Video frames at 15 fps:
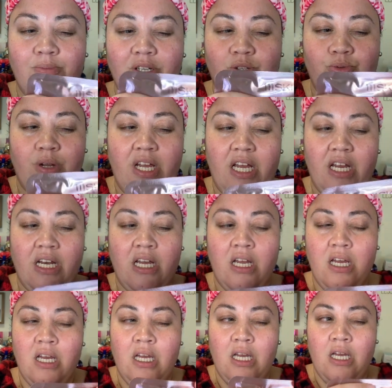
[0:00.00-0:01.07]
between
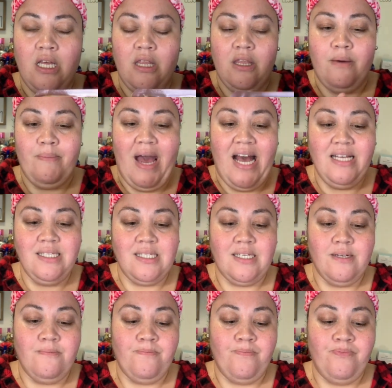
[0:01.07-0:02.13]
the mask
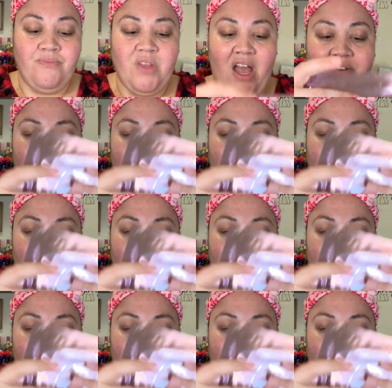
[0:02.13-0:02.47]
i